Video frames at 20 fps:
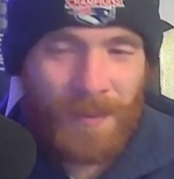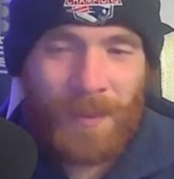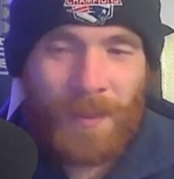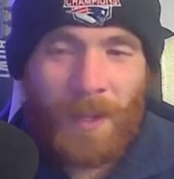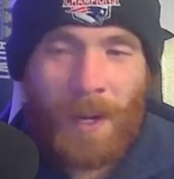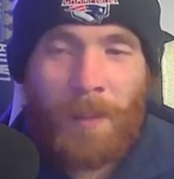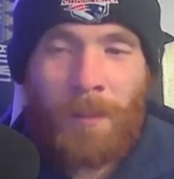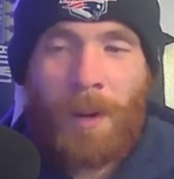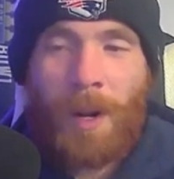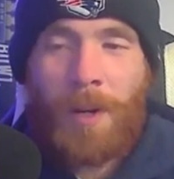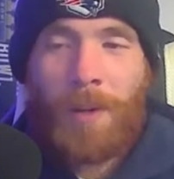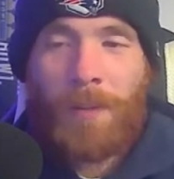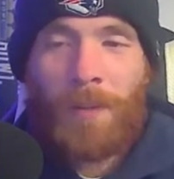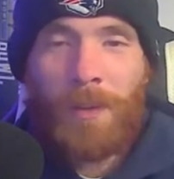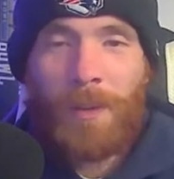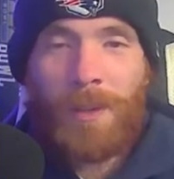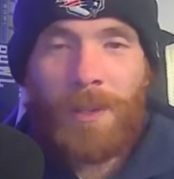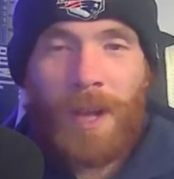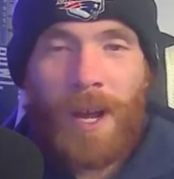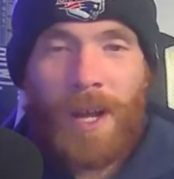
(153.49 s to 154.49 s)
I'm ready for
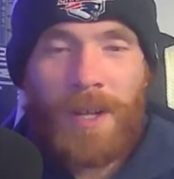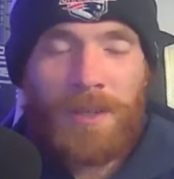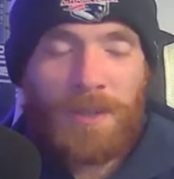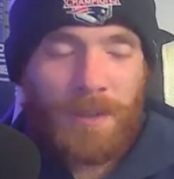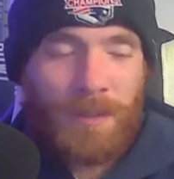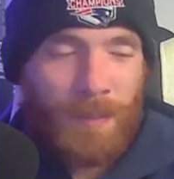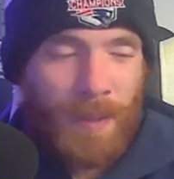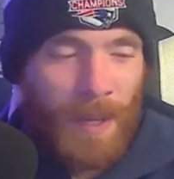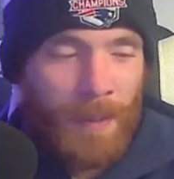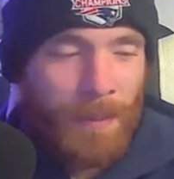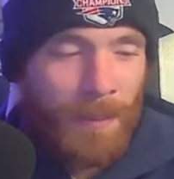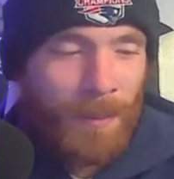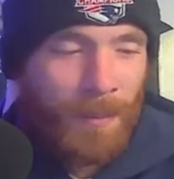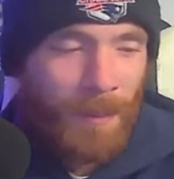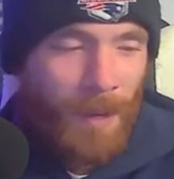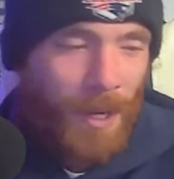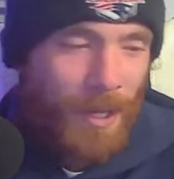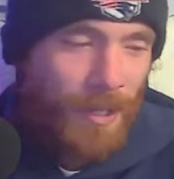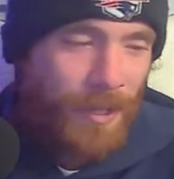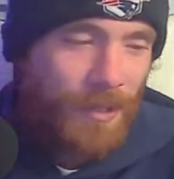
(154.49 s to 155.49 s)
the Dodgers, baby. We're
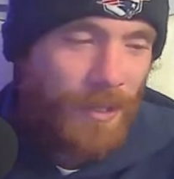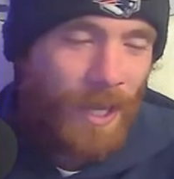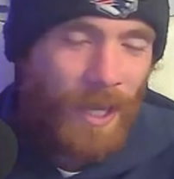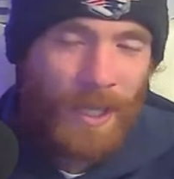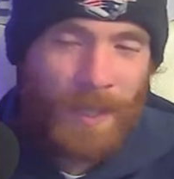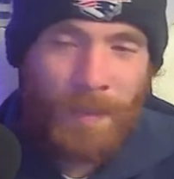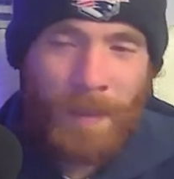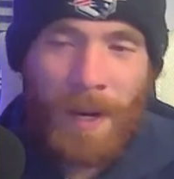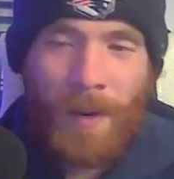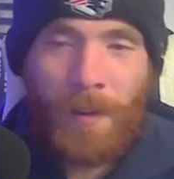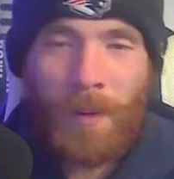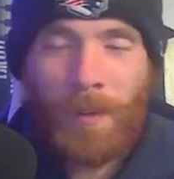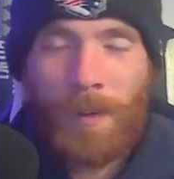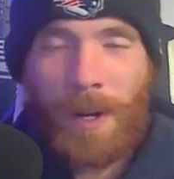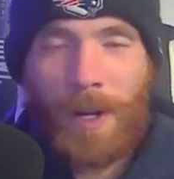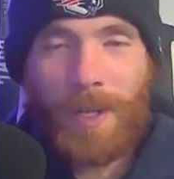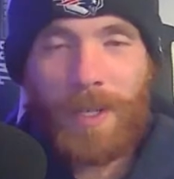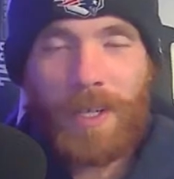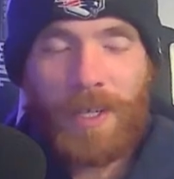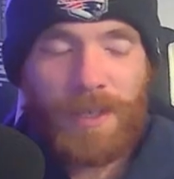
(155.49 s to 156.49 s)
ready to take them out. We're
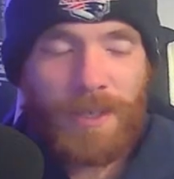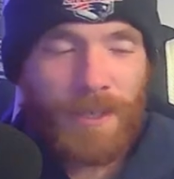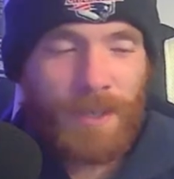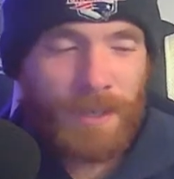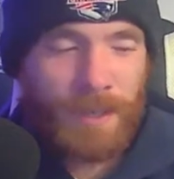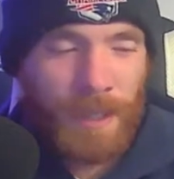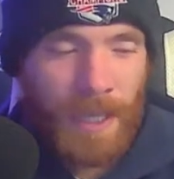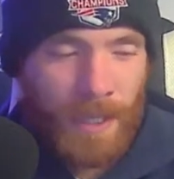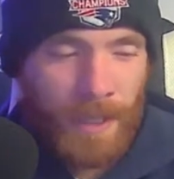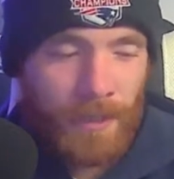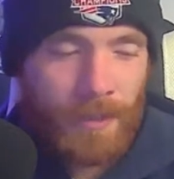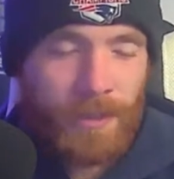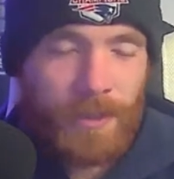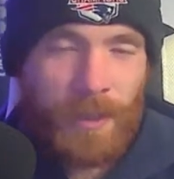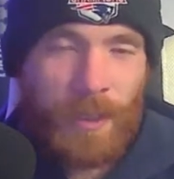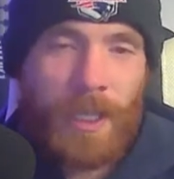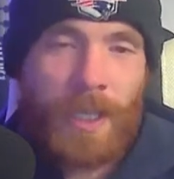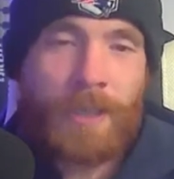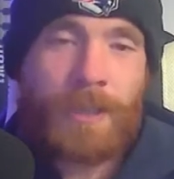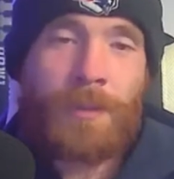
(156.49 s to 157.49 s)
ready to get to this
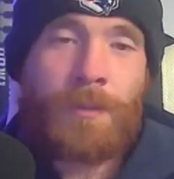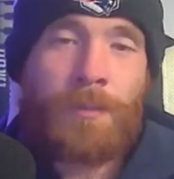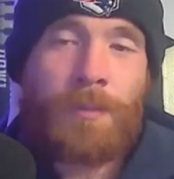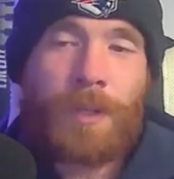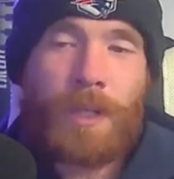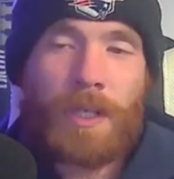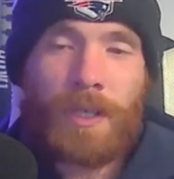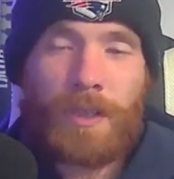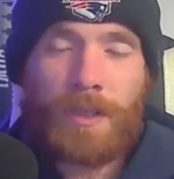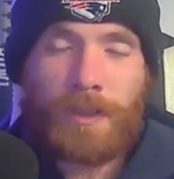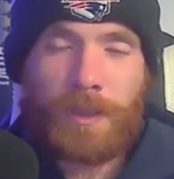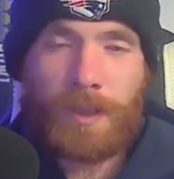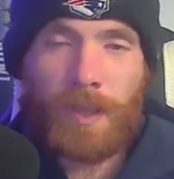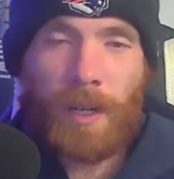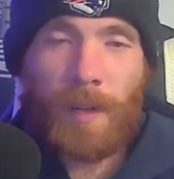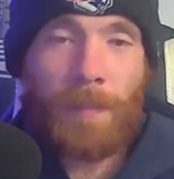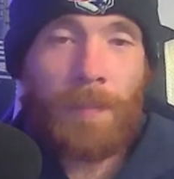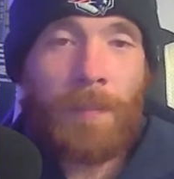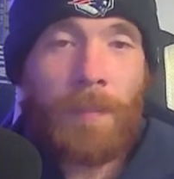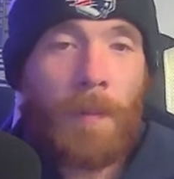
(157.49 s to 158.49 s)
NLCS and play this
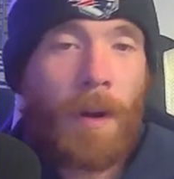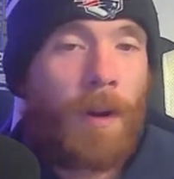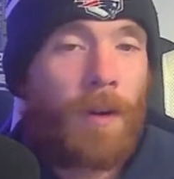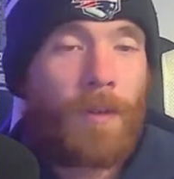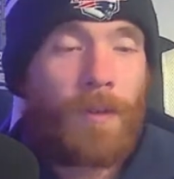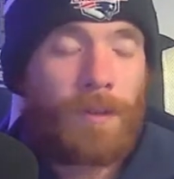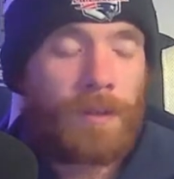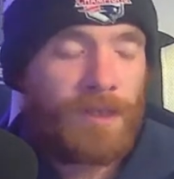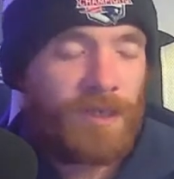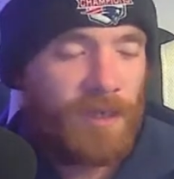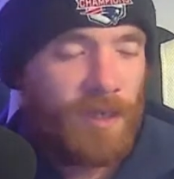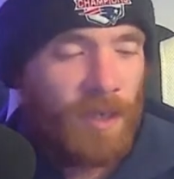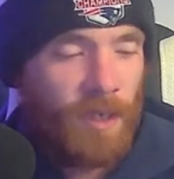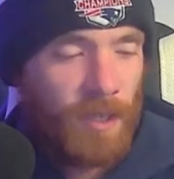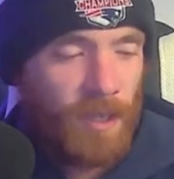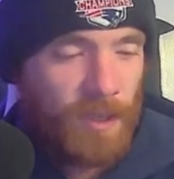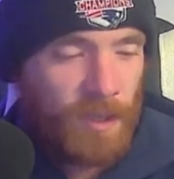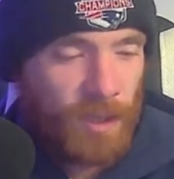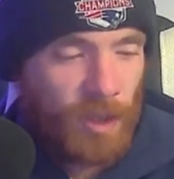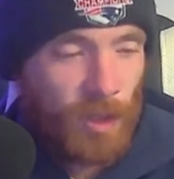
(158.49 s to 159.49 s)
Marlins
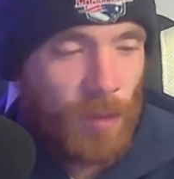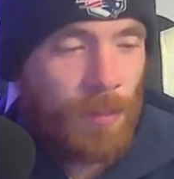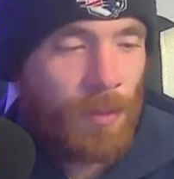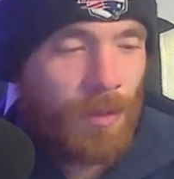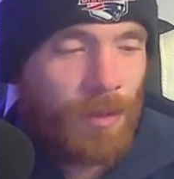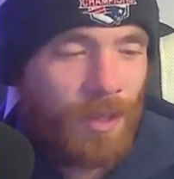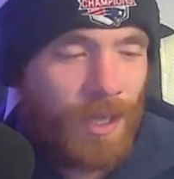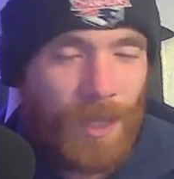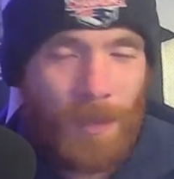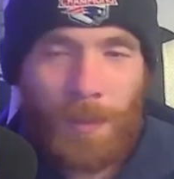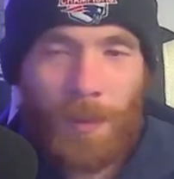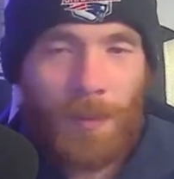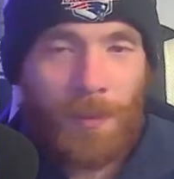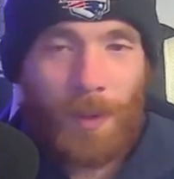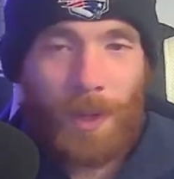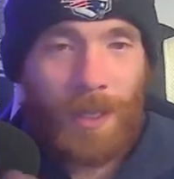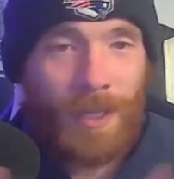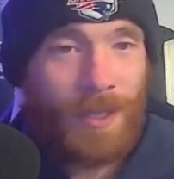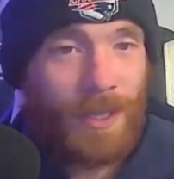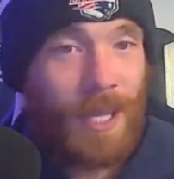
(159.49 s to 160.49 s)
super team of
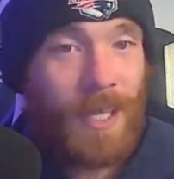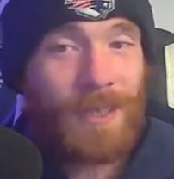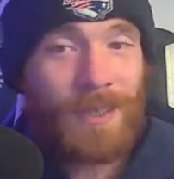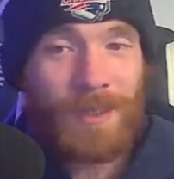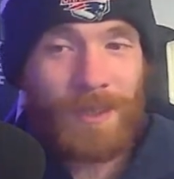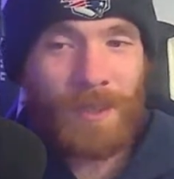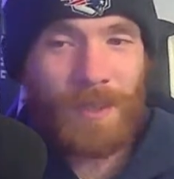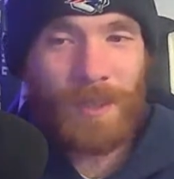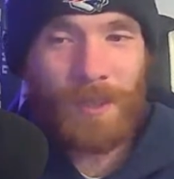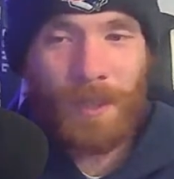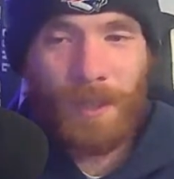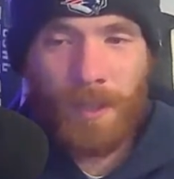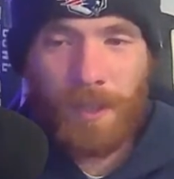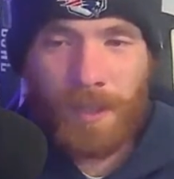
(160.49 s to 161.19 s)
like destiny.